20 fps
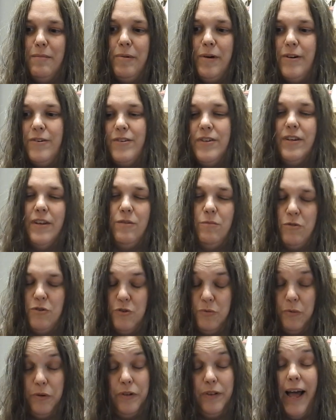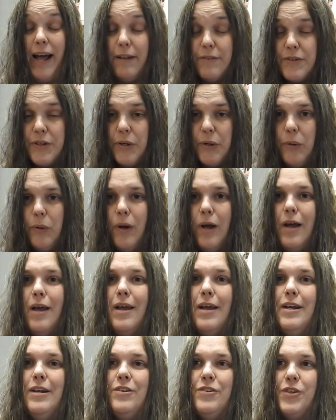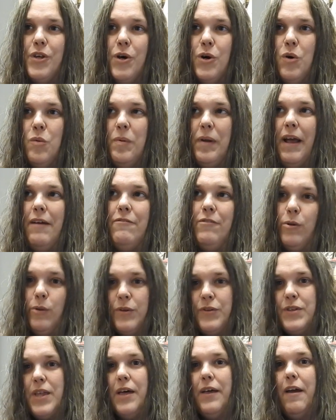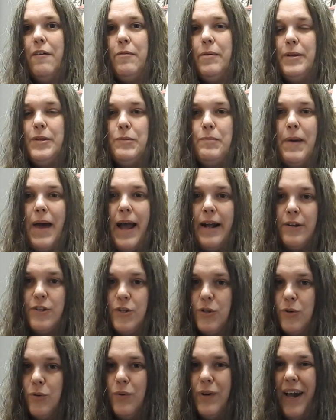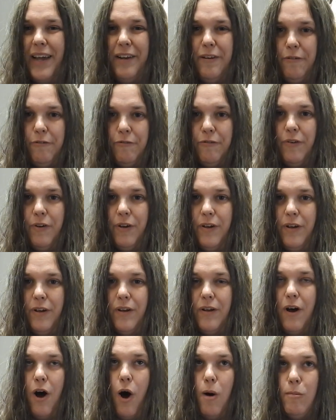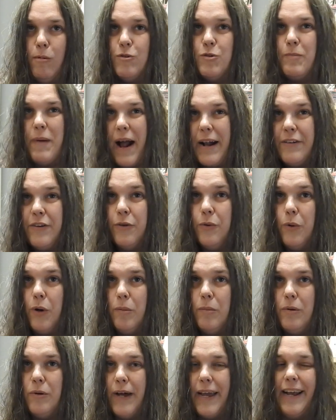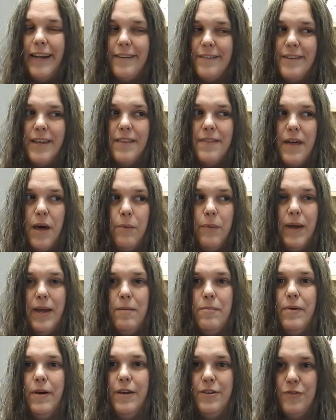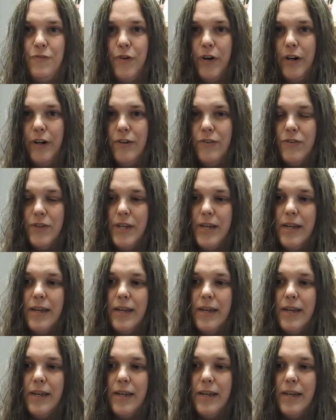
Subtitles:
person because we just weren't allowed to. So, but I've noticed now that everybody's back to kind of almost back to normal. I hate to say it that way, but as far as